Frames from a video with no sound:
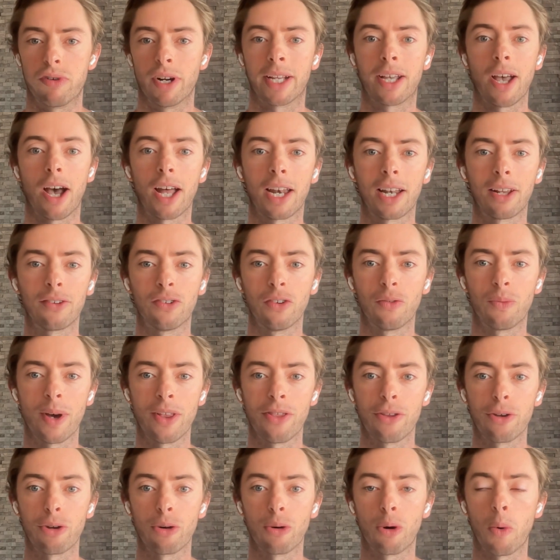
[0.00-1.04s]
regardless of
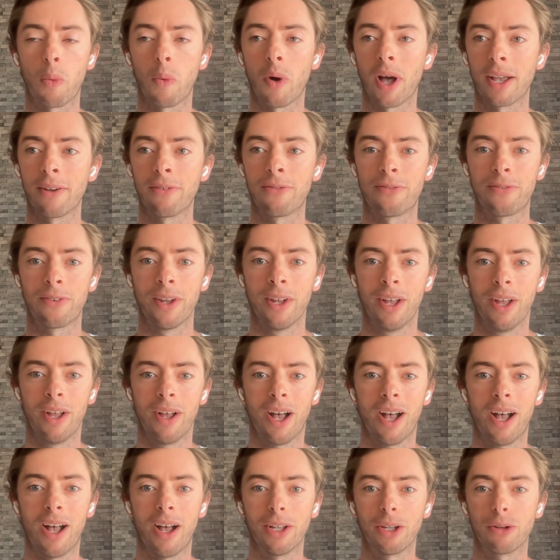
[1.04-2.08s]
whether you're a wife,
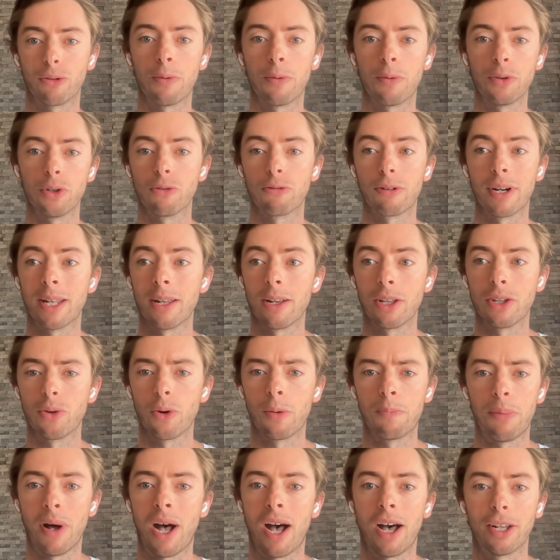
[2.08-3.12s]
uh, you're you're in
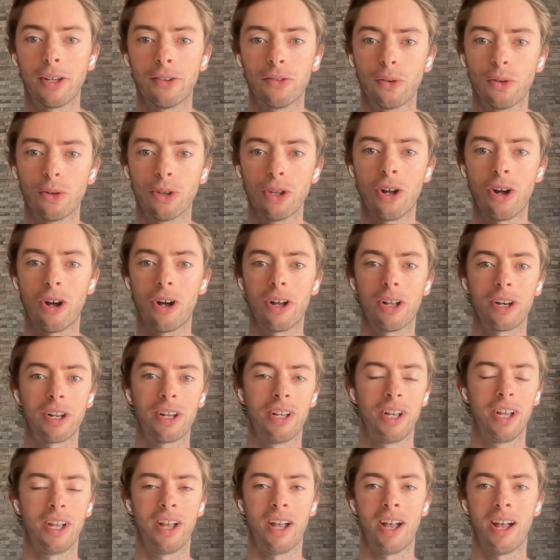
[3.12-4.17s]
your partners or not.
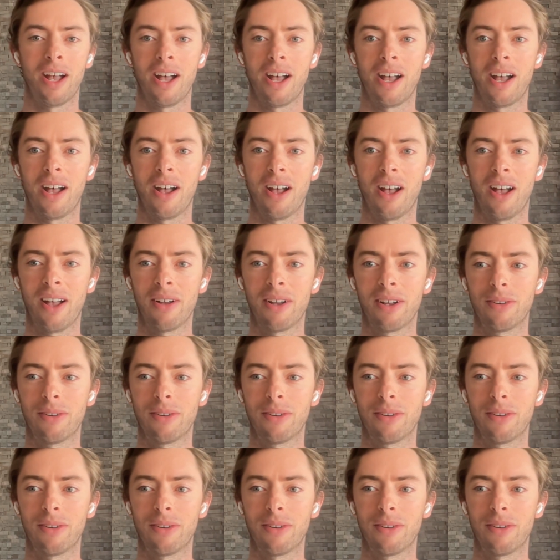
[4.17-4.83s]
Uh,